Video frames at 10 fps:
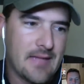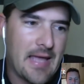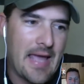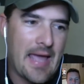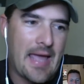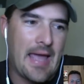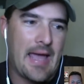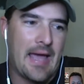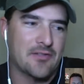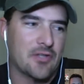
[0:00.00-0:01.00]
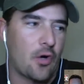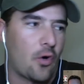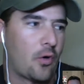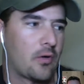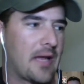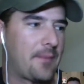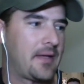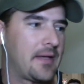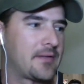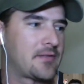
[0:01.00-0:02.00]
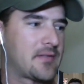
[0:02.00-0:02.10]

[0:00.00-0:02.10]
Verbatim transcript: a- a- as a whole, I mean, it's